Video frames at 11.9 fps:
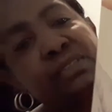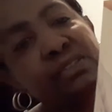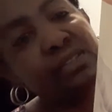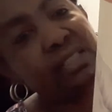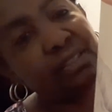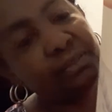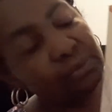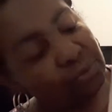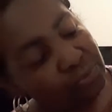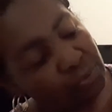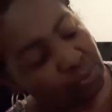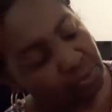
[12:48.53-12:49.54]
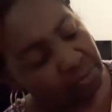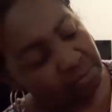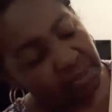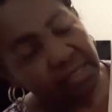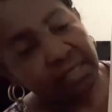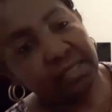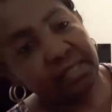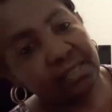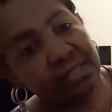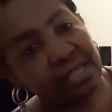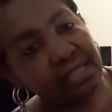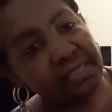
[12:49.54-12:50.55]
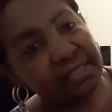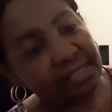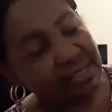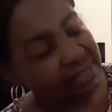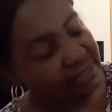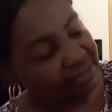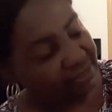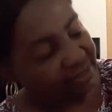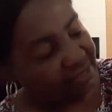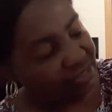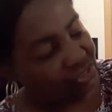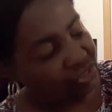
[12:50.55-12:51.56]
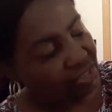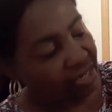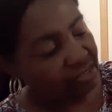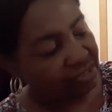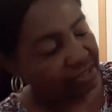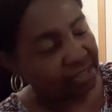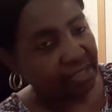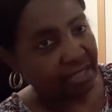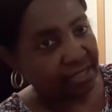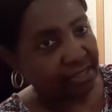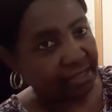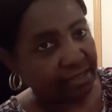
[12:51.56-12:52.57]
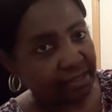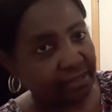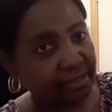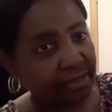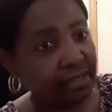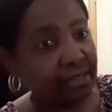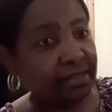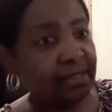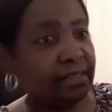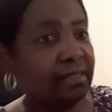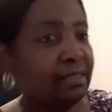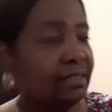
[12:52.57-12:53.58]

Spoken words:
are that on the farm? Daisies. Shasta daisies. Daisies.